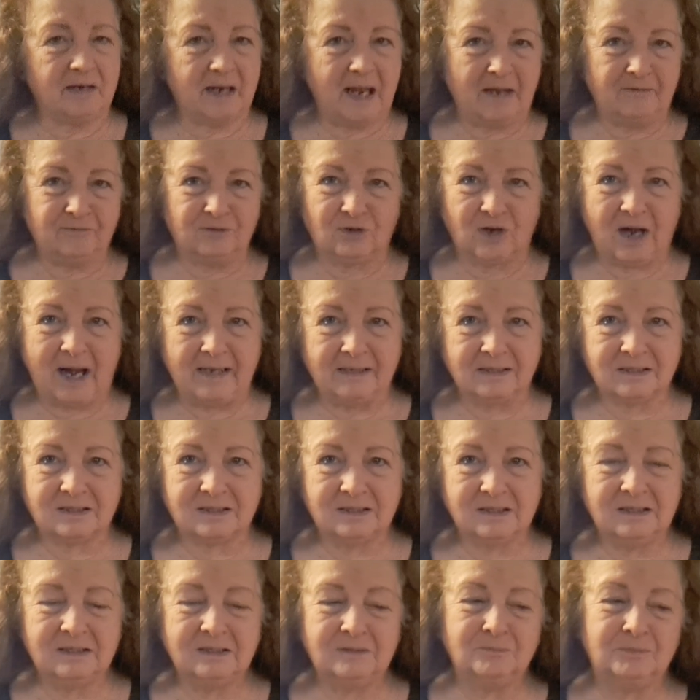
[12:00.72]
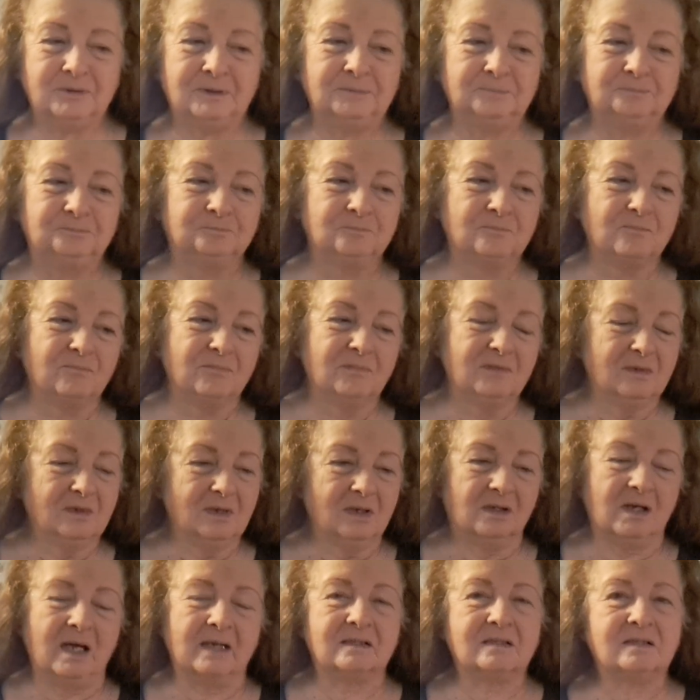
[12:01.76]
have grass seed. But
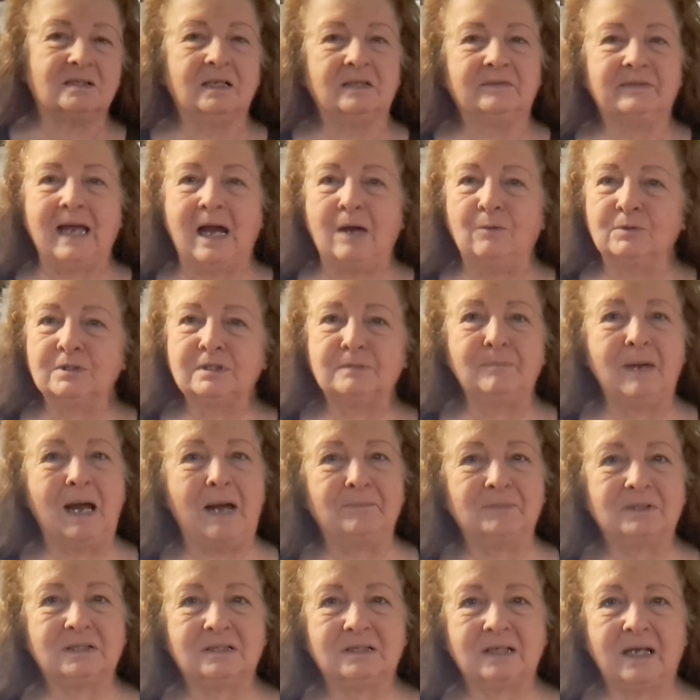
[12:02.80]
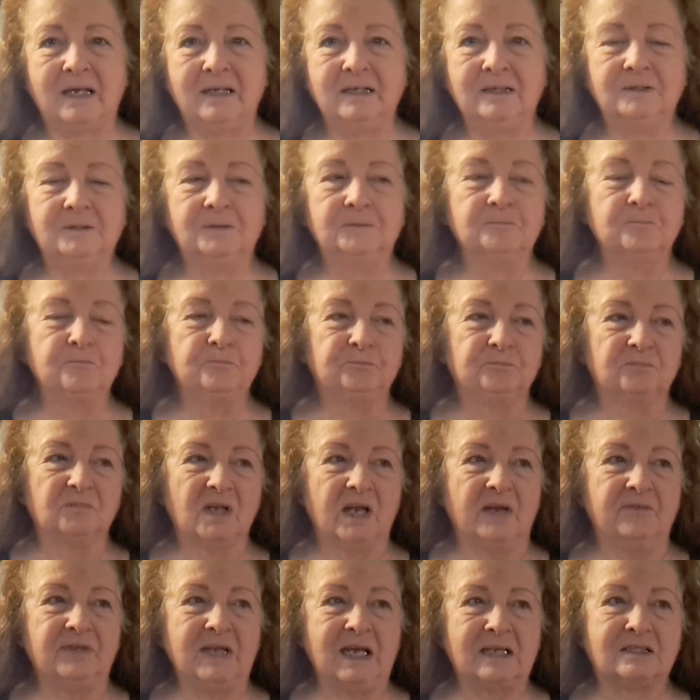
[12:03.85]
like I said, that was my mistake.
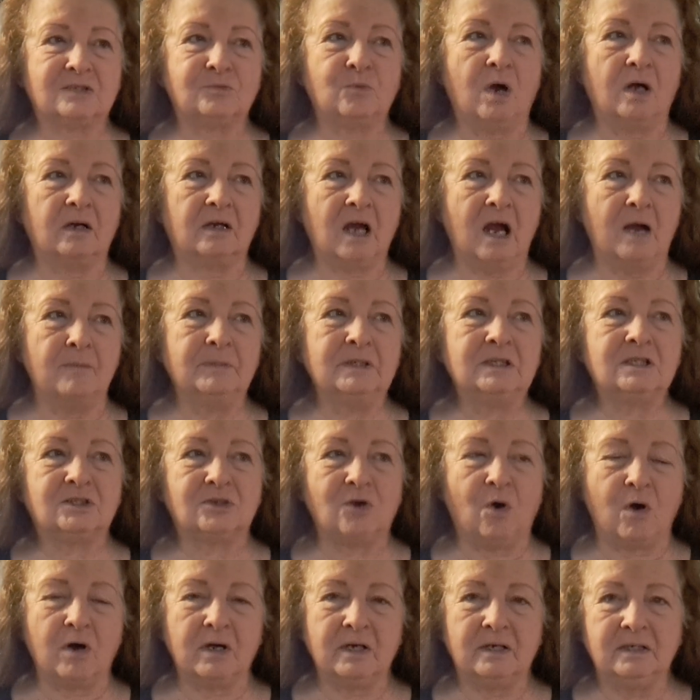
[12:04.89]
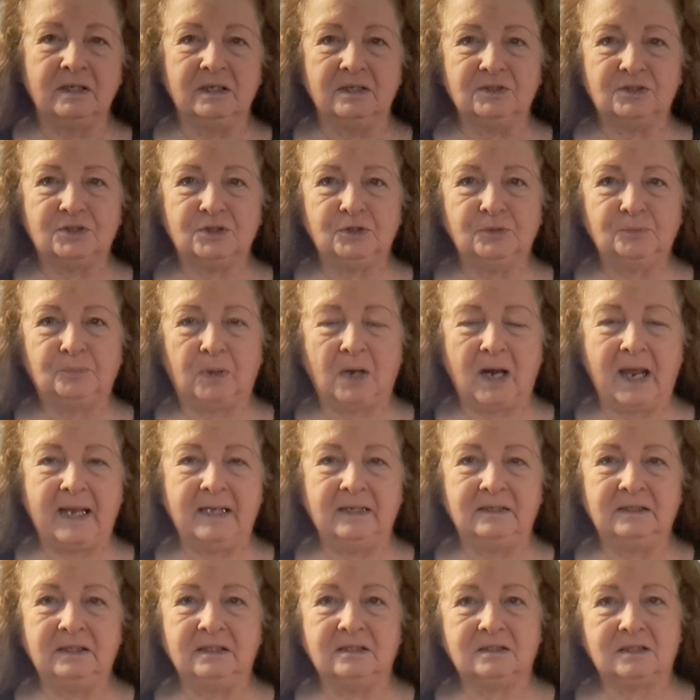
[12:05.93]
And that's what got me started into
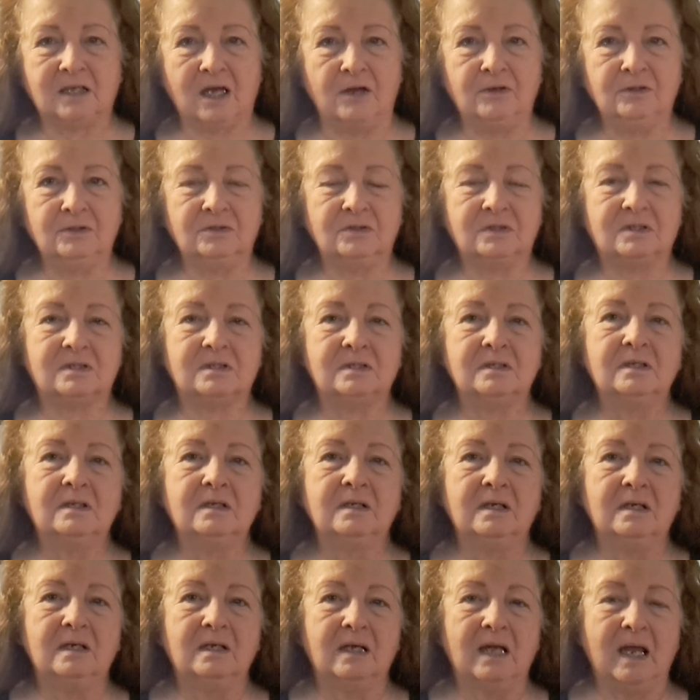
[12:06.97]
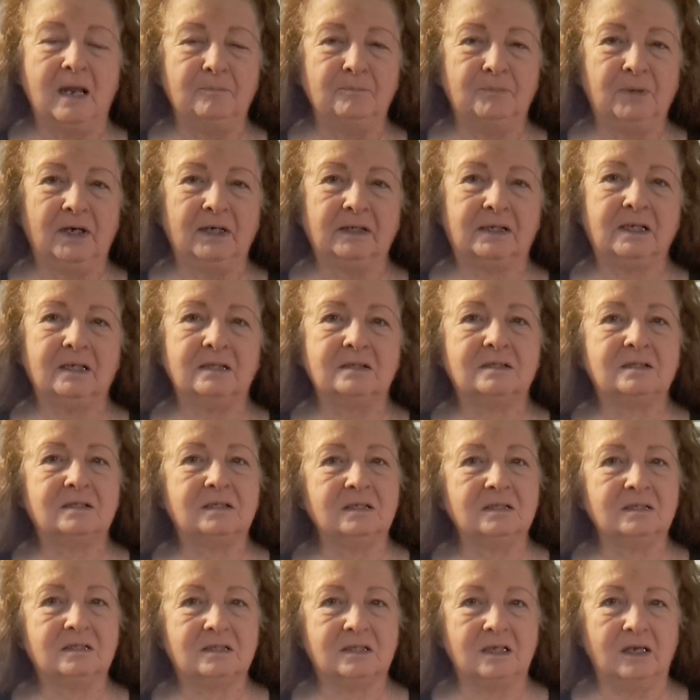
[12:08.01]
planting in totes and buckets
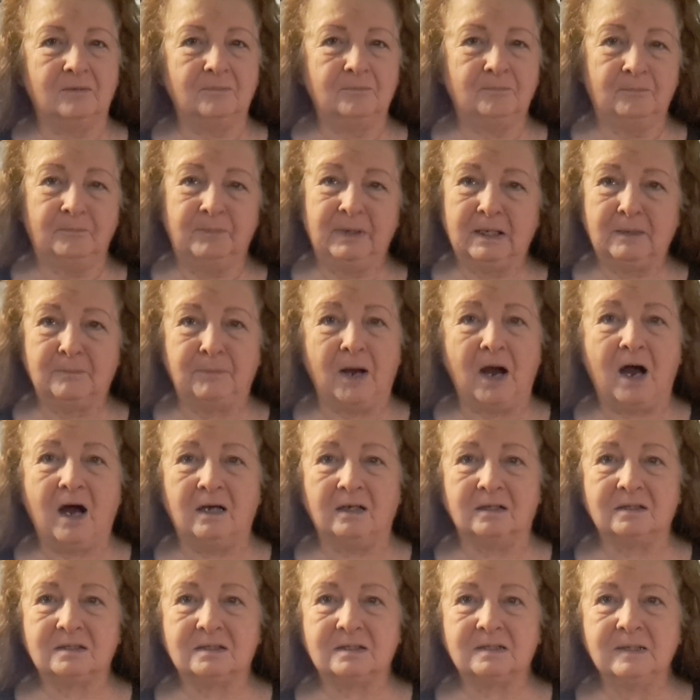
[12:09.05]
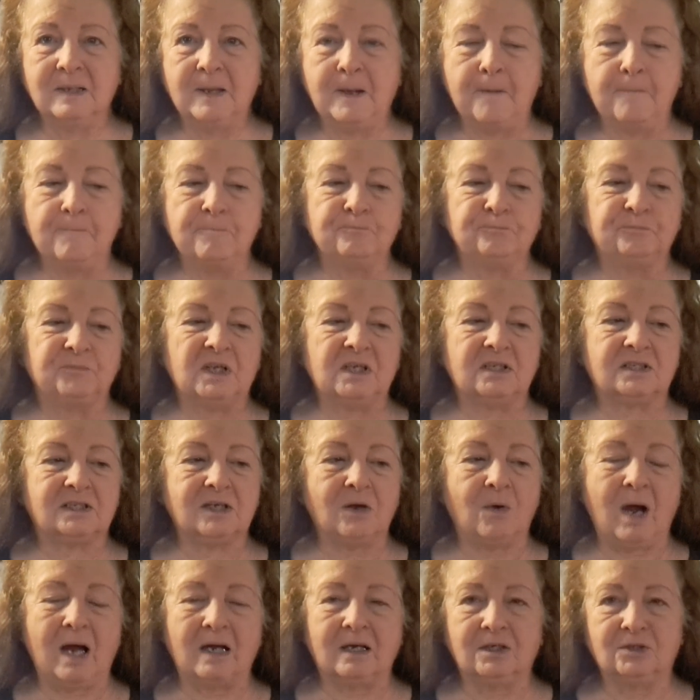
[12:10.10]
and stuff, big pots, is
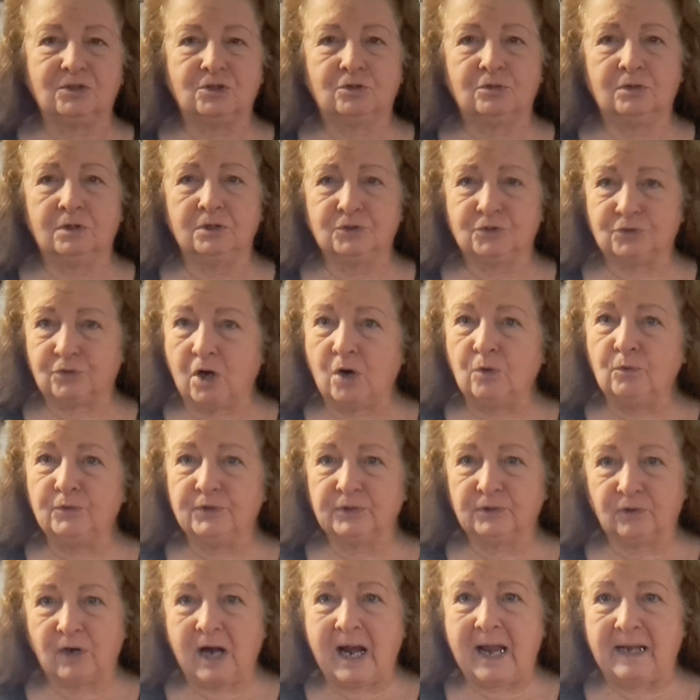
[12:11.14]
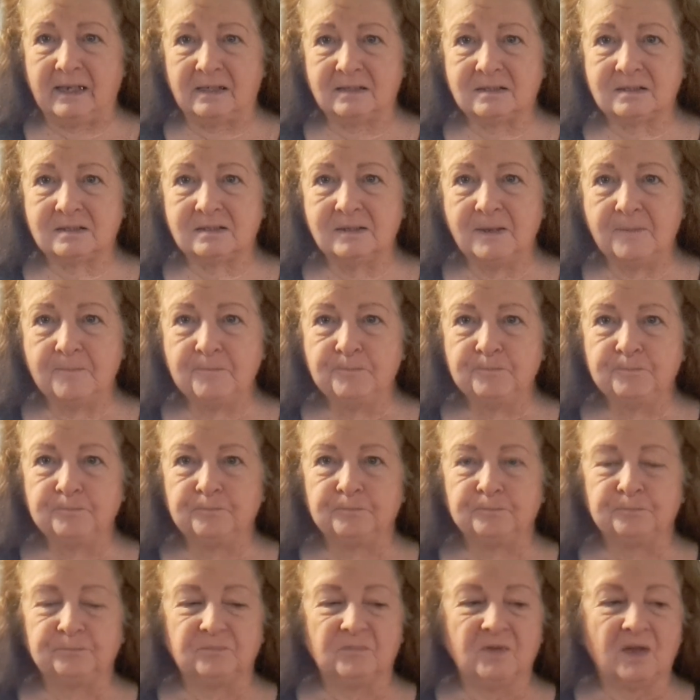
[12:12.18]
so I could control the grass.
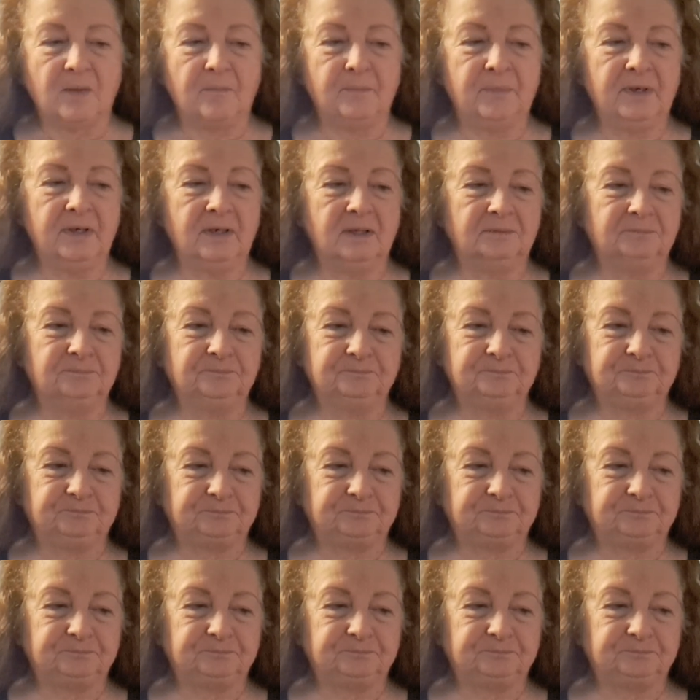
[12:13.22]
But